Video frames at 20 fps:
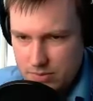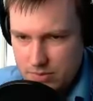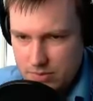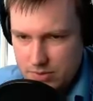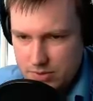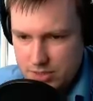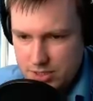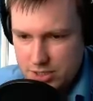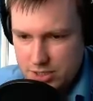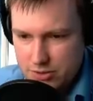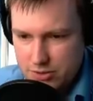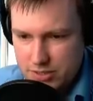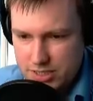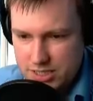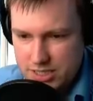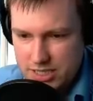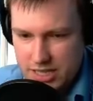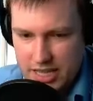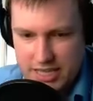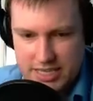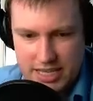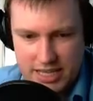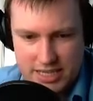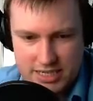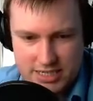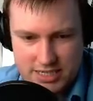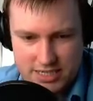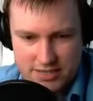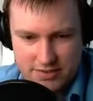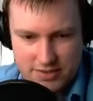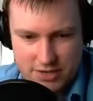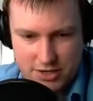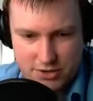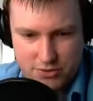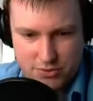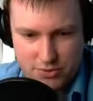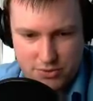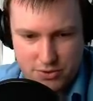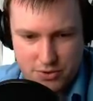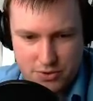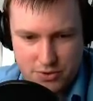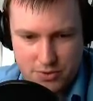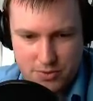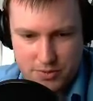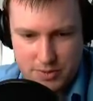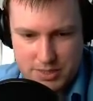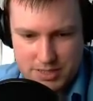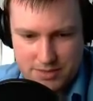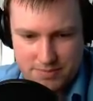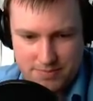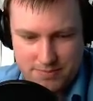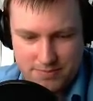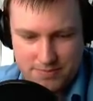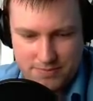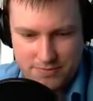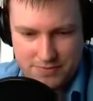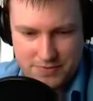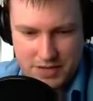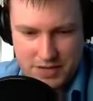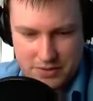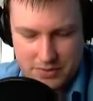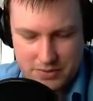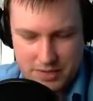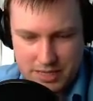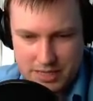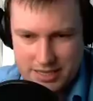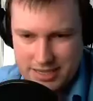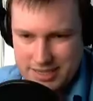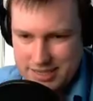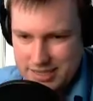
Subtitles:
decreases the intelligence of the crew, always a fun one.